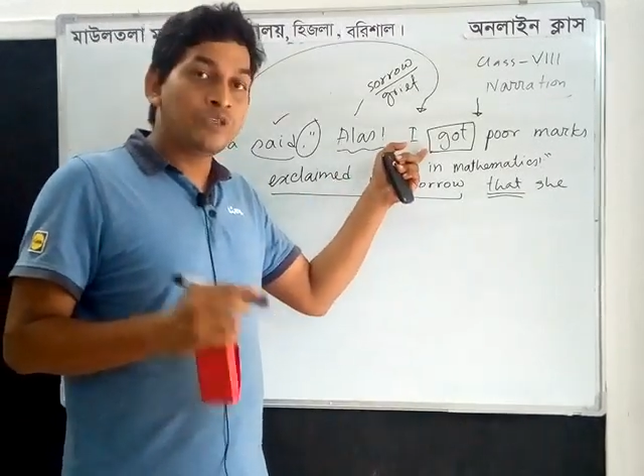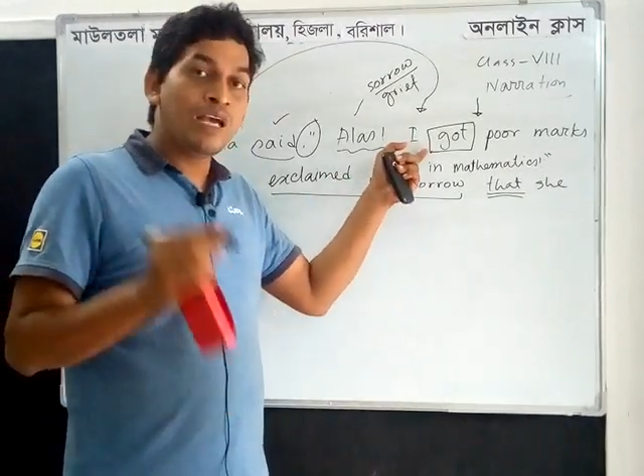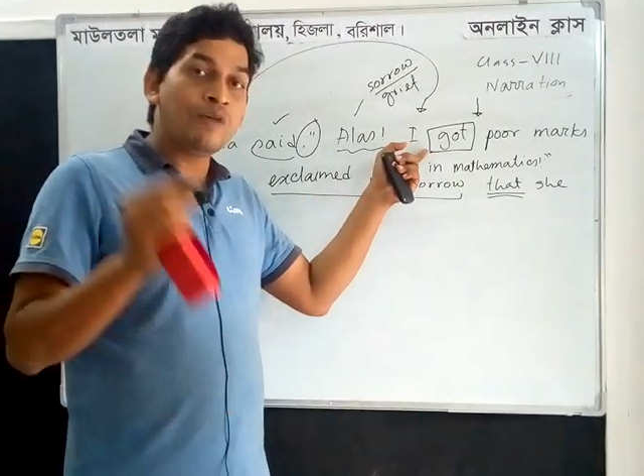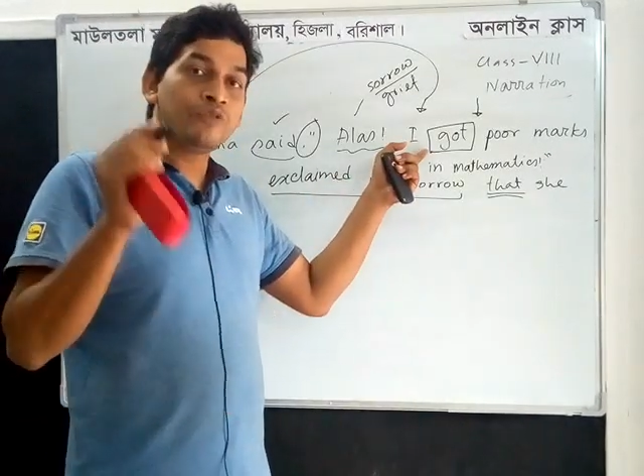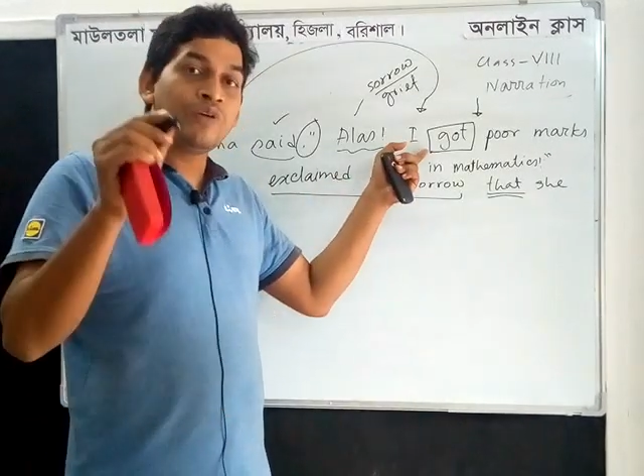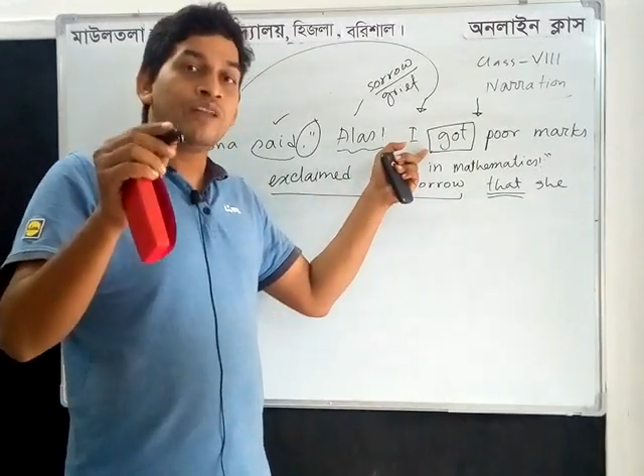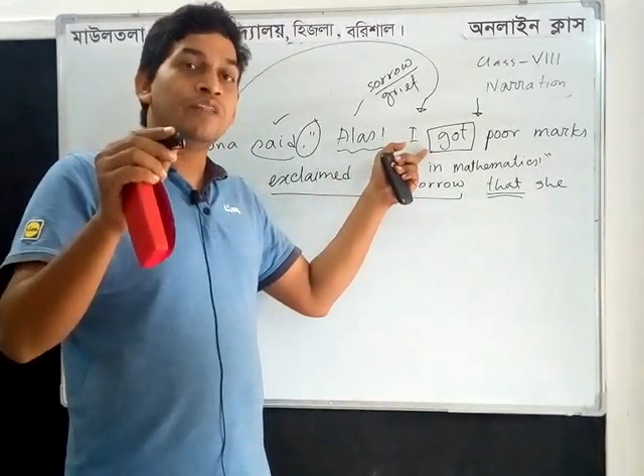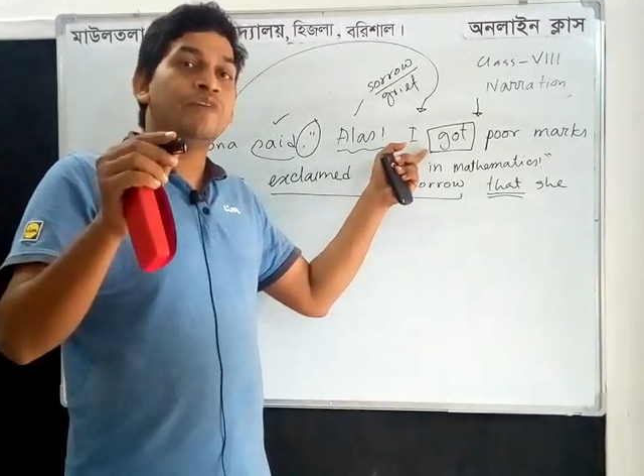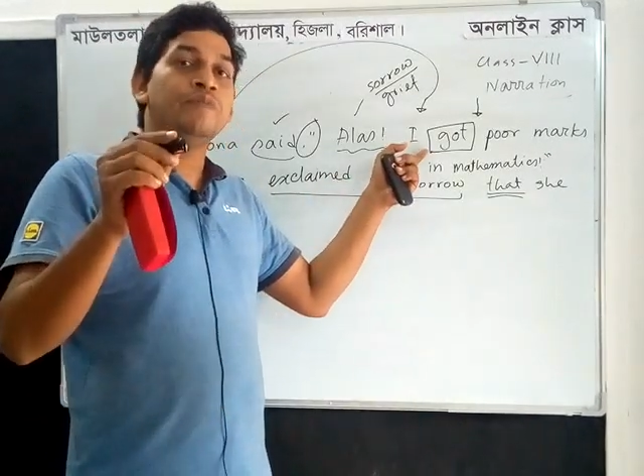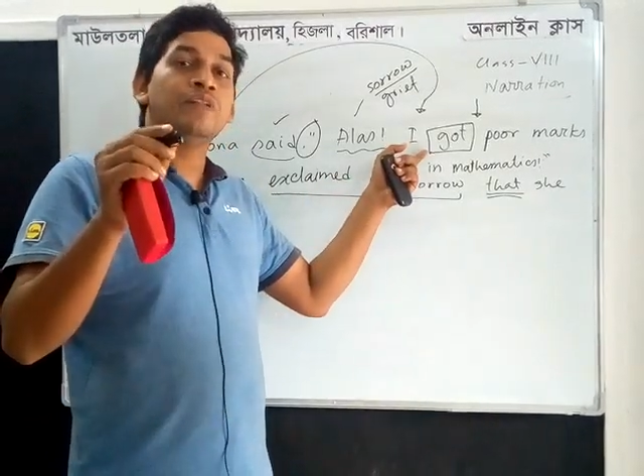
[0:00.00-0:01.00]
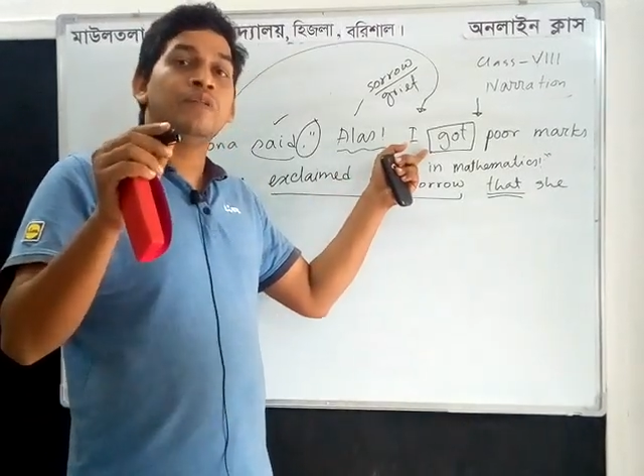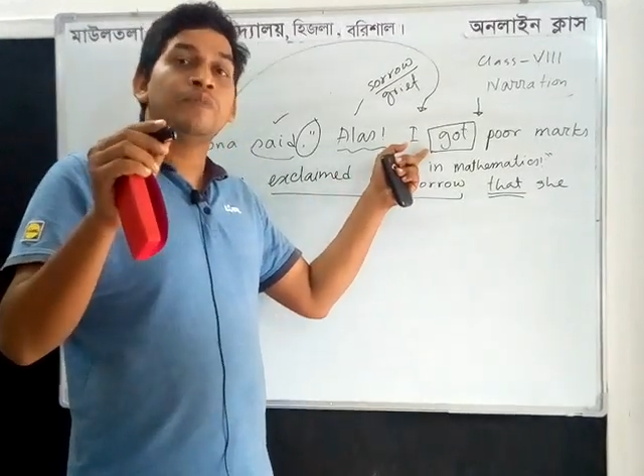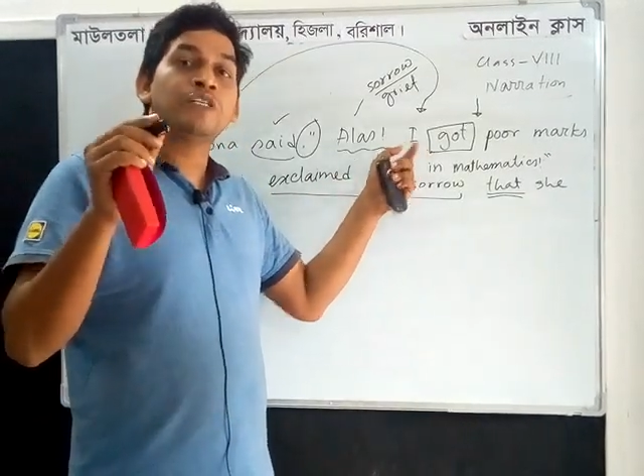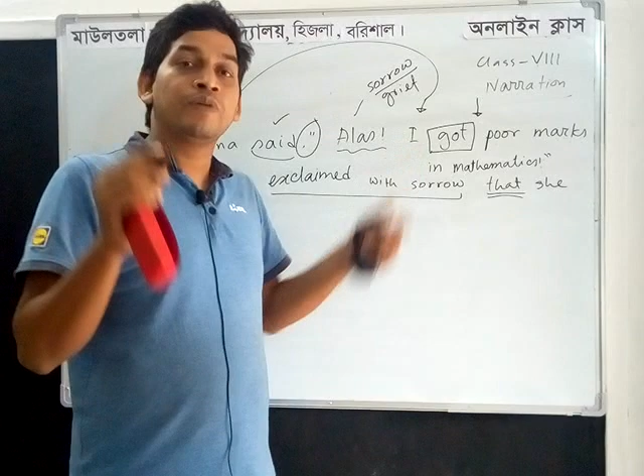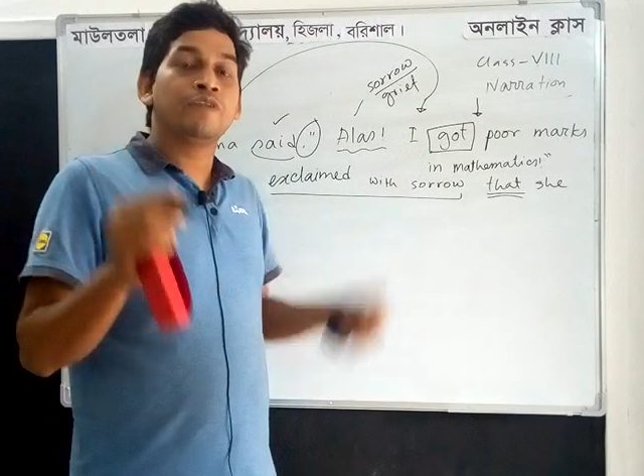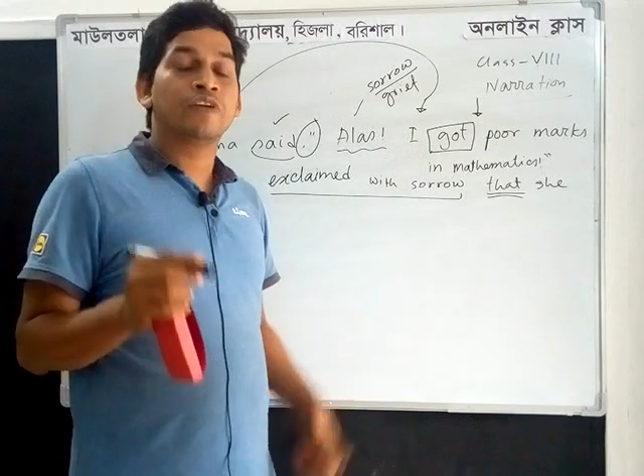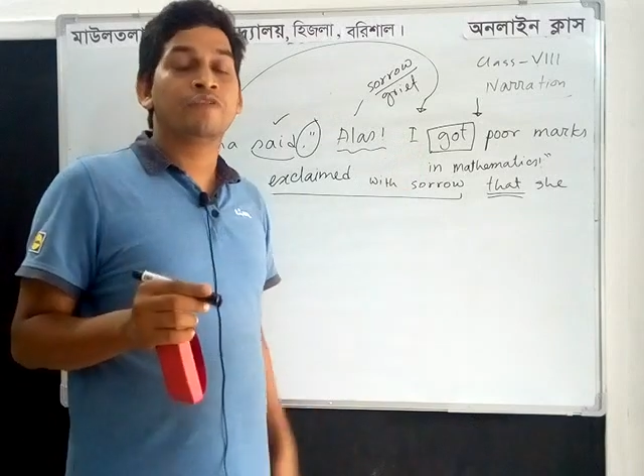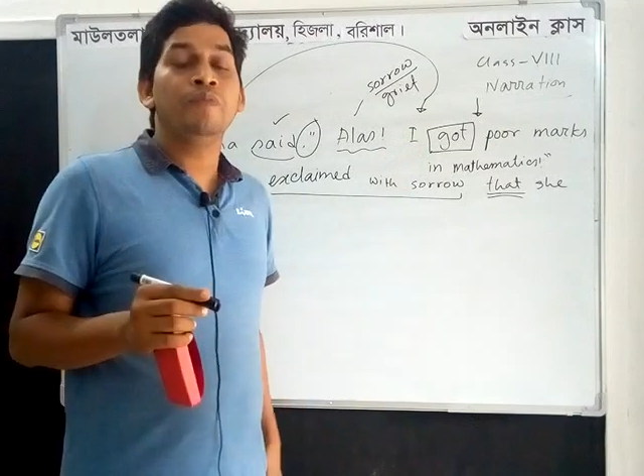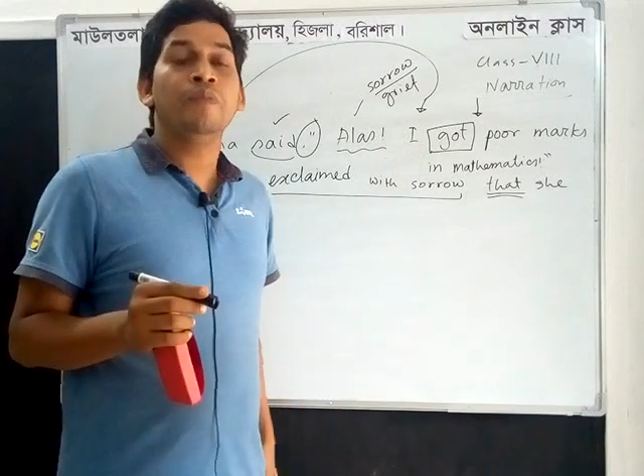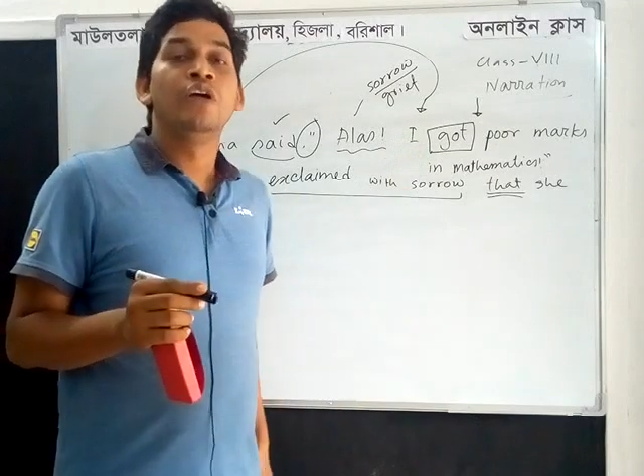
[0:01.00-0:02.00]
we have to write the verb in the past
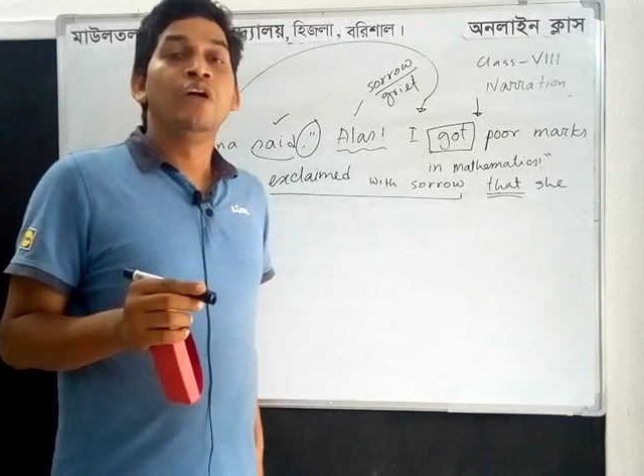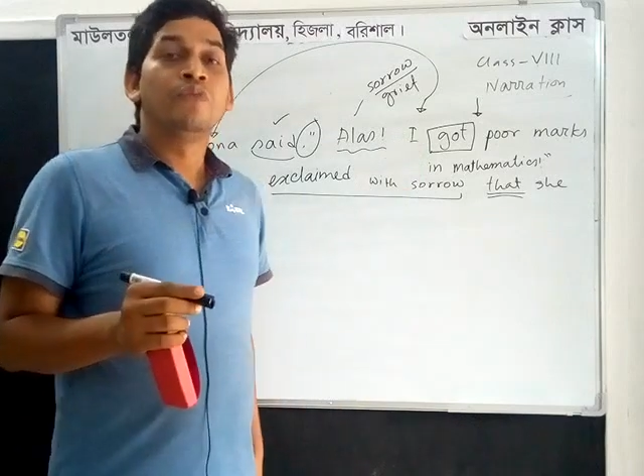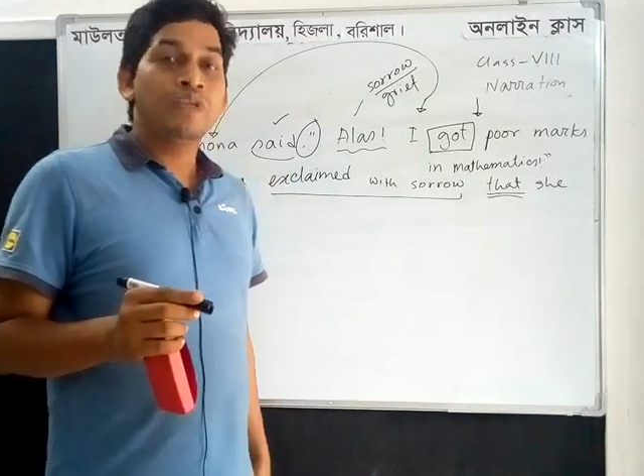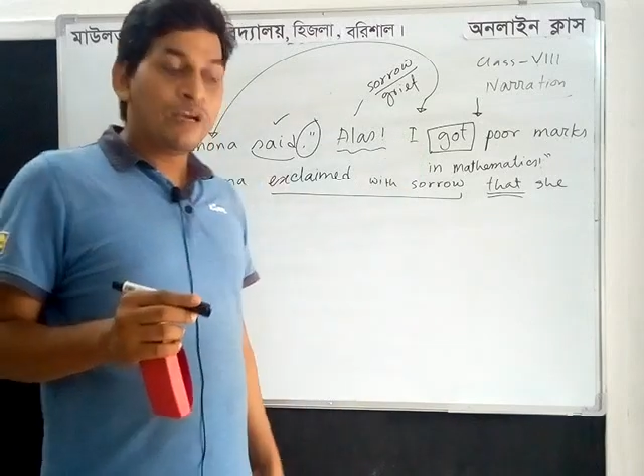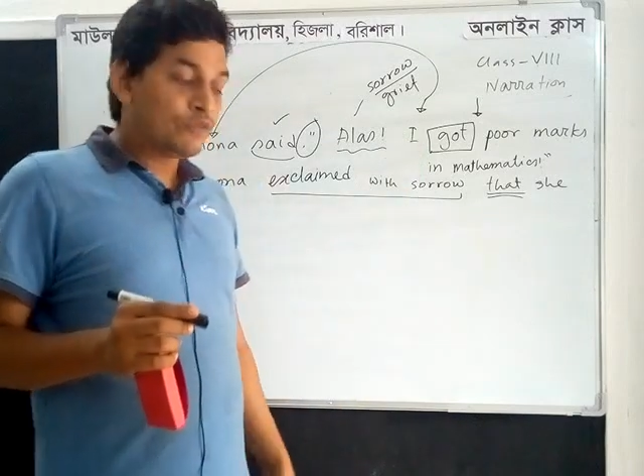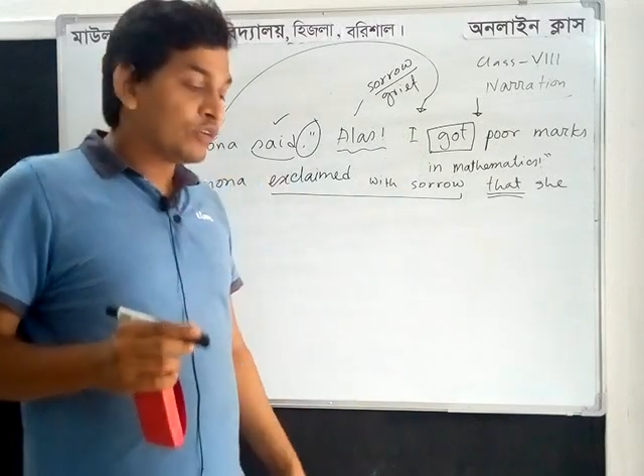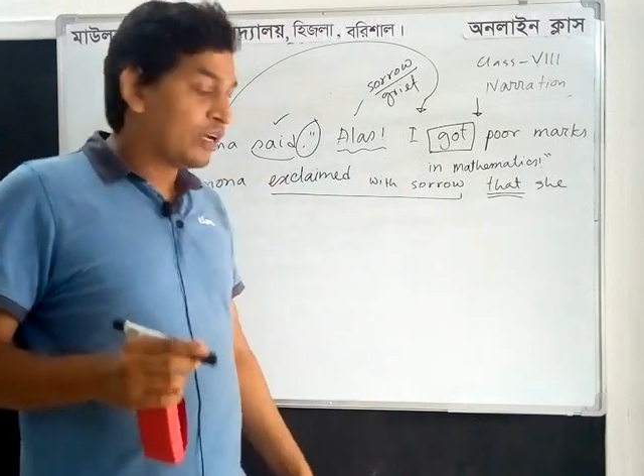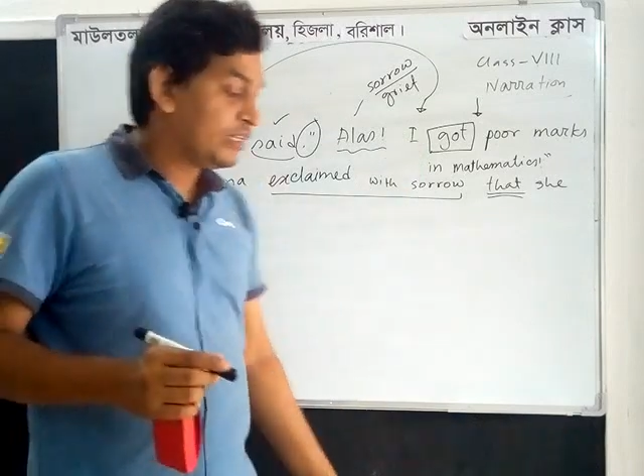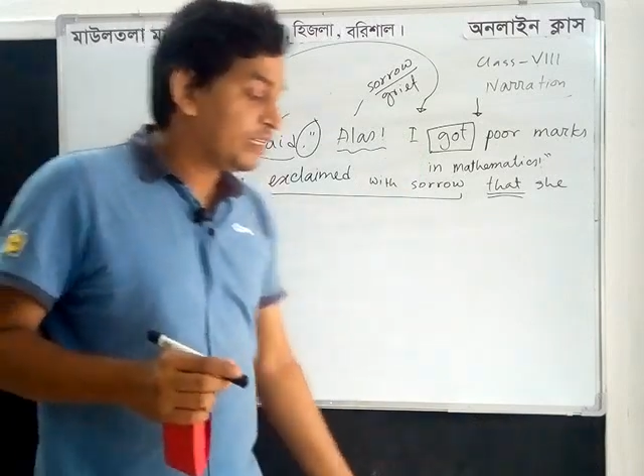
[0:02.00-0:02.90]
perfect form. We have to write